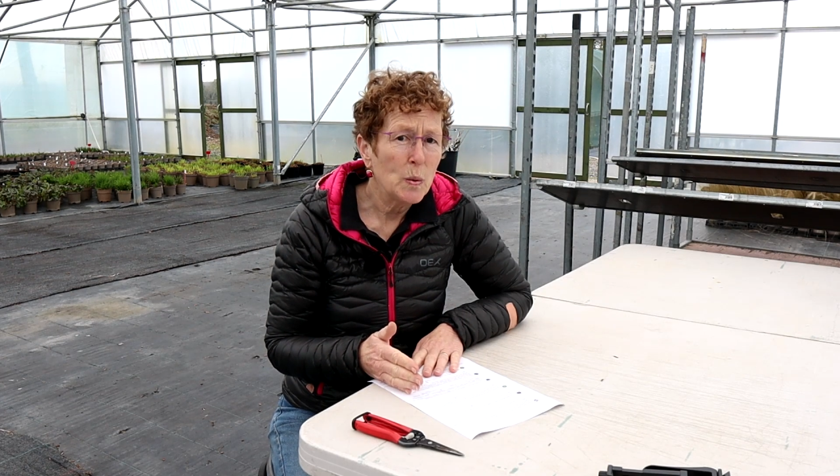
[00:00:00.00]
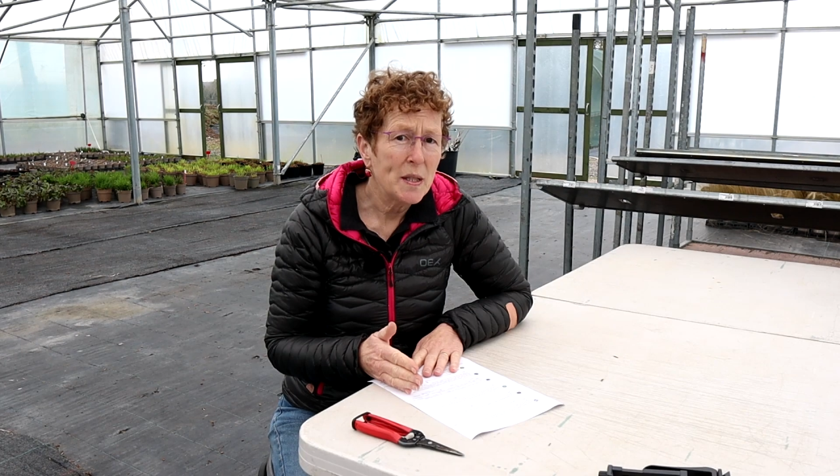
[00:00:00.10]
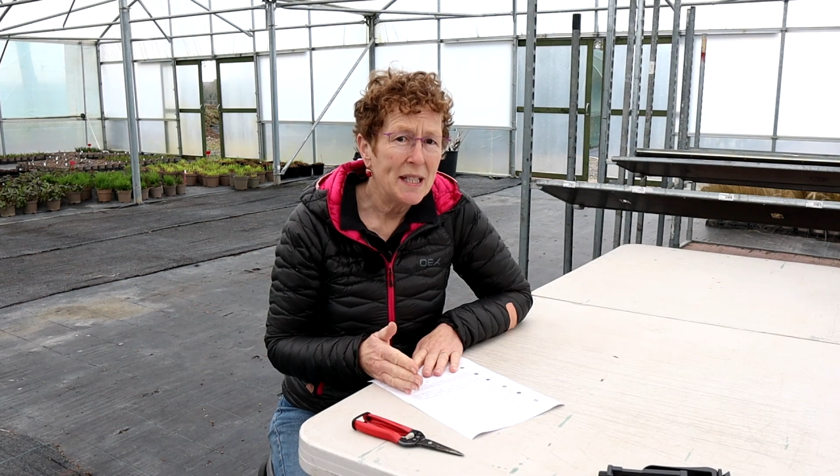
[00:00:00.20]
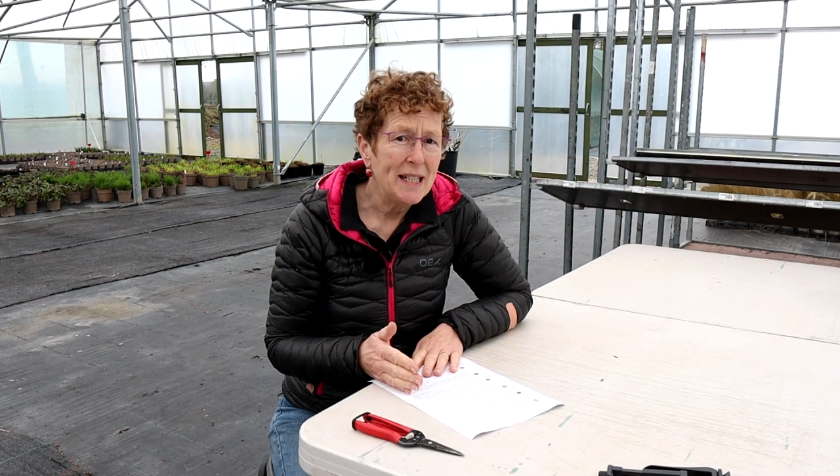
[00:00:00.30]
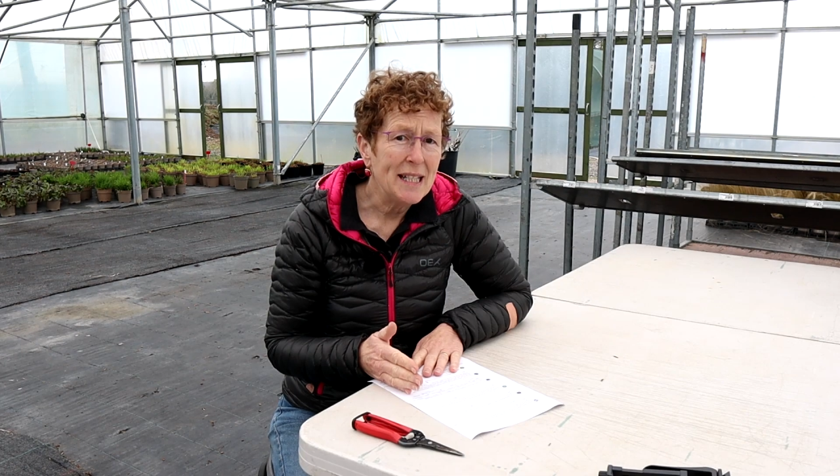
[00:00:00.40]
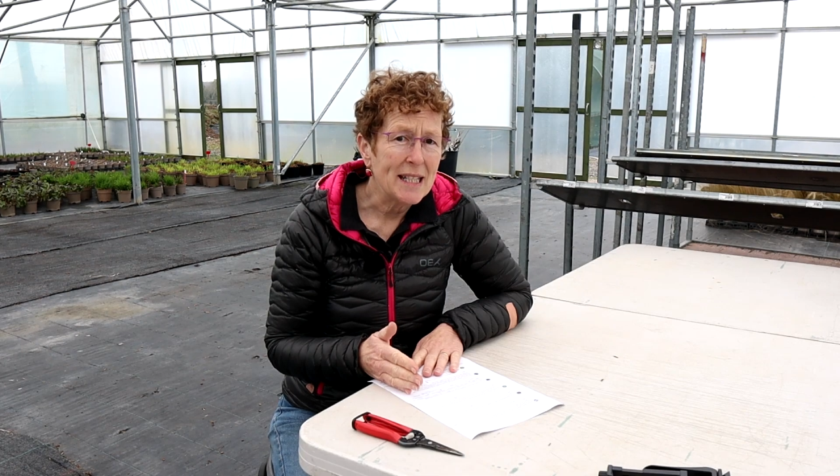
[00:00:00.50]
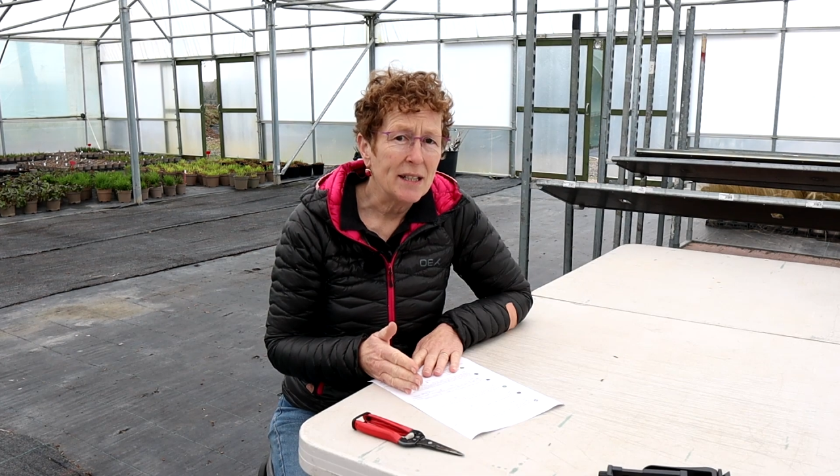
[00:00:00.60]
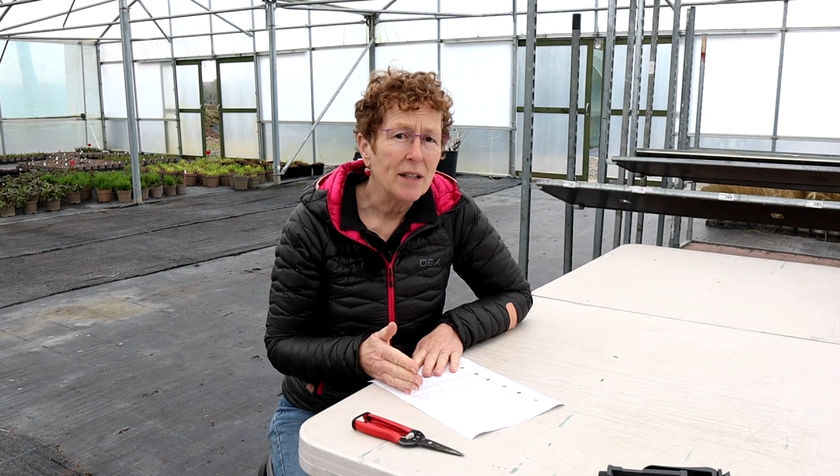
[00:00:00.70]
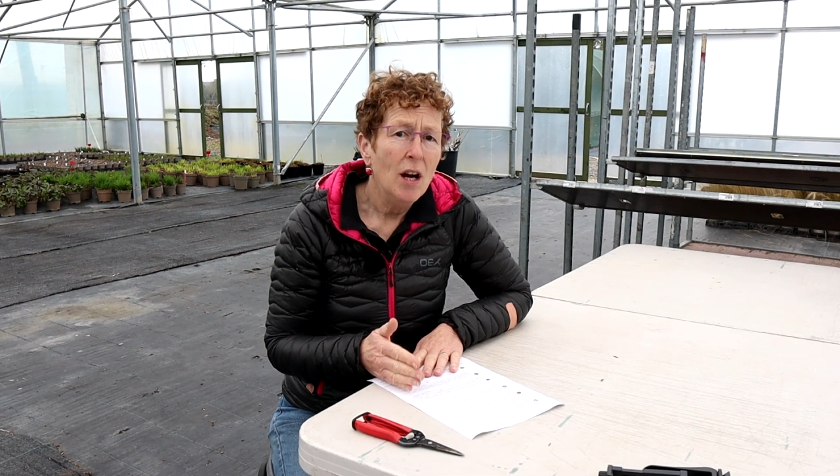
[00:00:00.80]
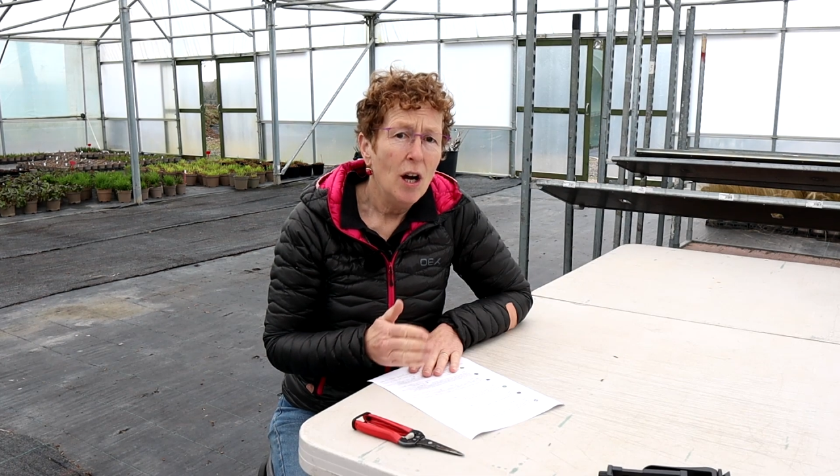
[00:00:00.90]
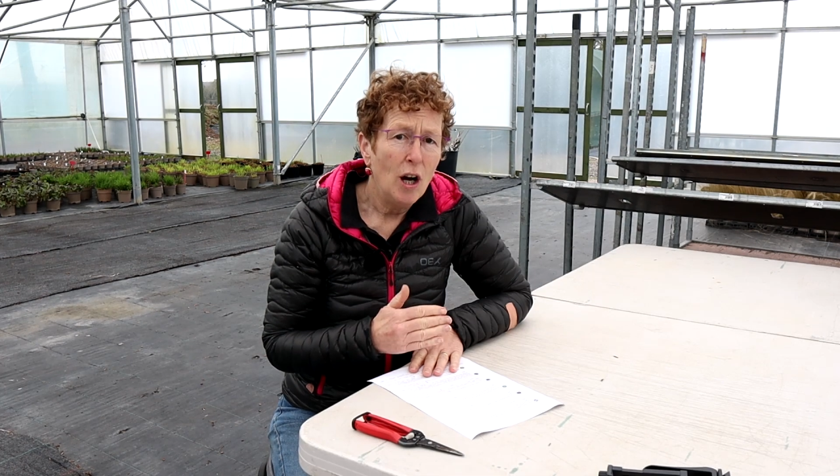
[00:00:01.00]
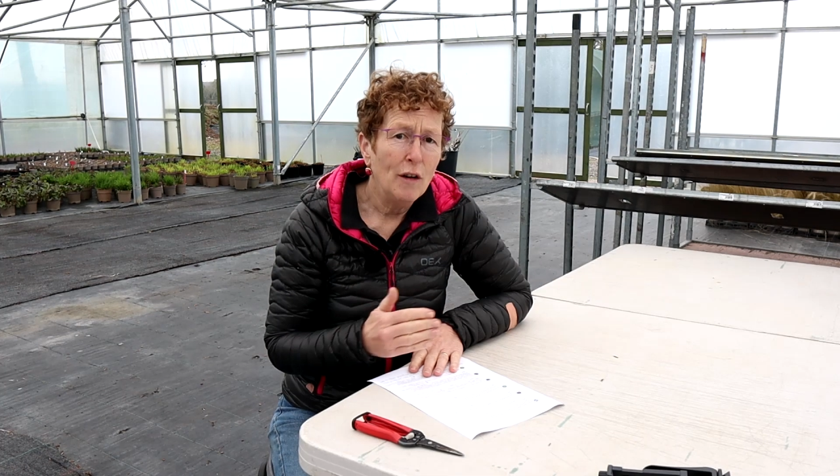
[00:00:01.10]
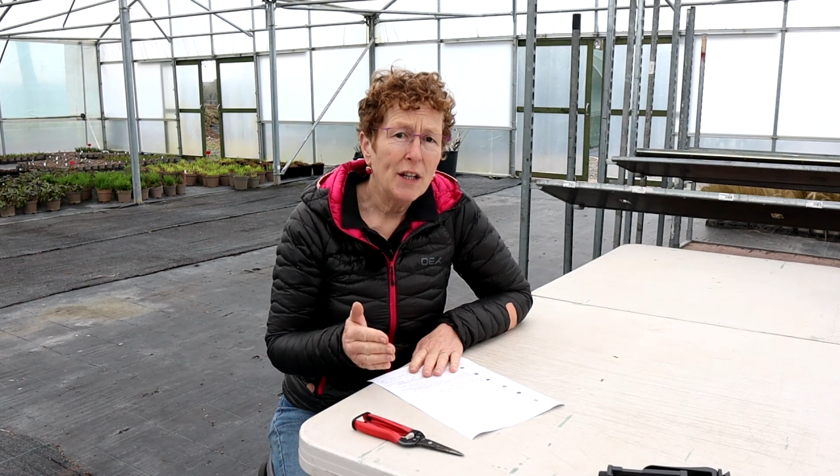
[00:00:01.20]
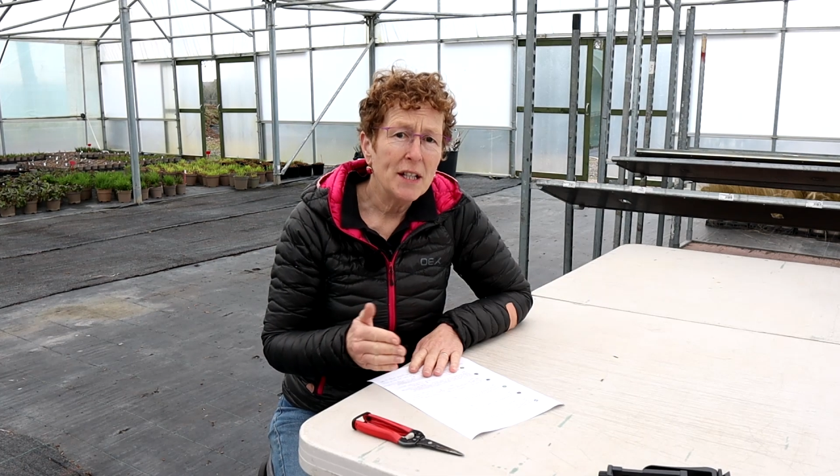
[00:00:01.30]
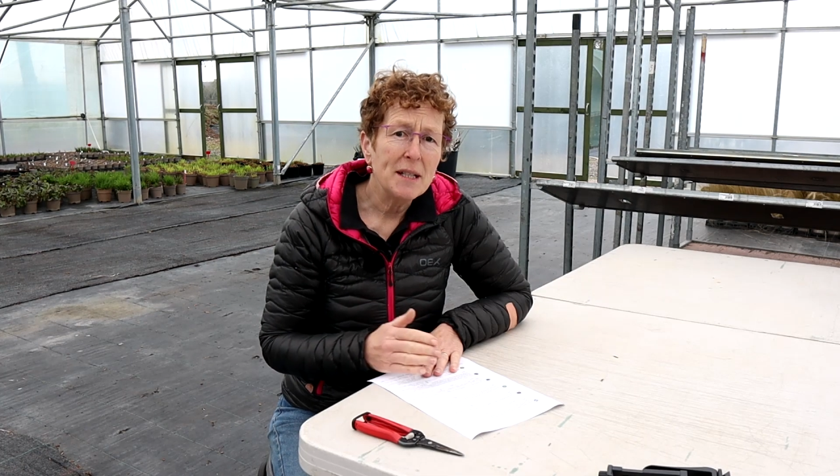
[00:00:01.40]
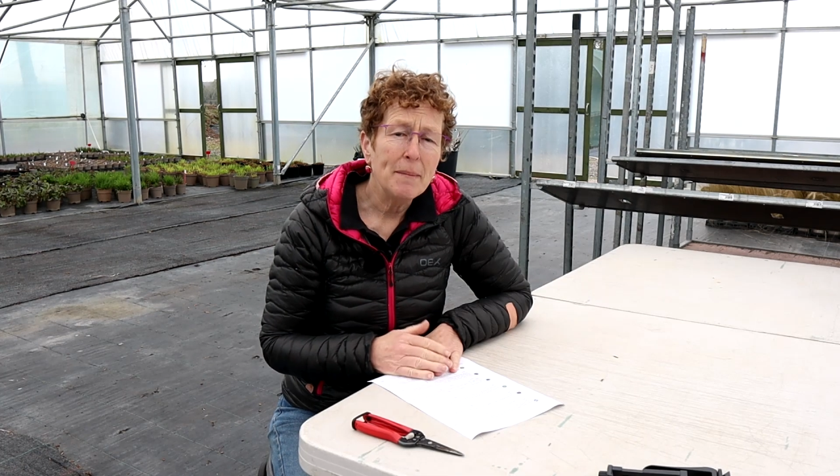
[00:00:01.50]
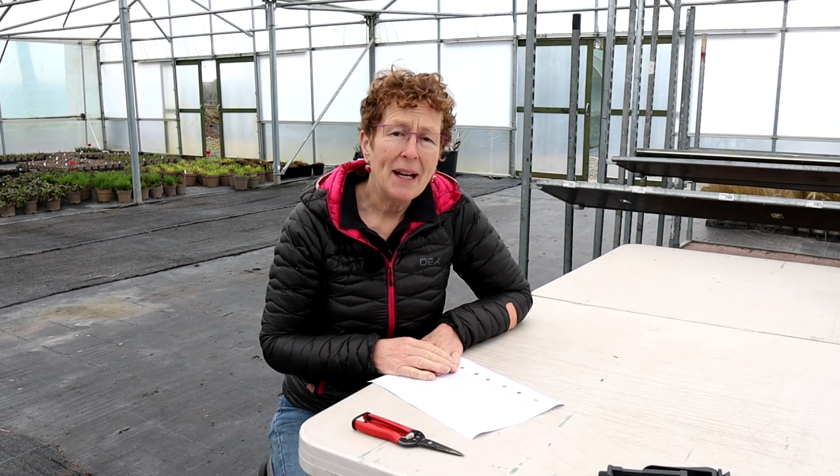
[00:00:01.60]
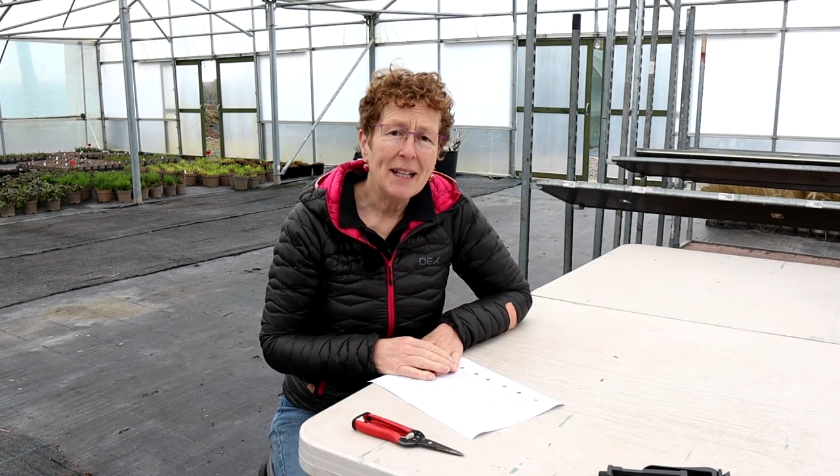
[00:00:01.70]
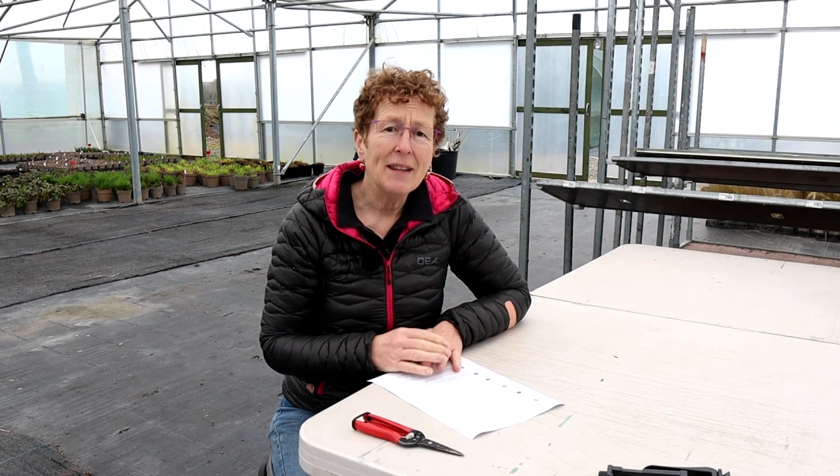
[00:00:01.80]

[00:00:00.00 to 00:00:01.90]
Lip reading: season of cutting back.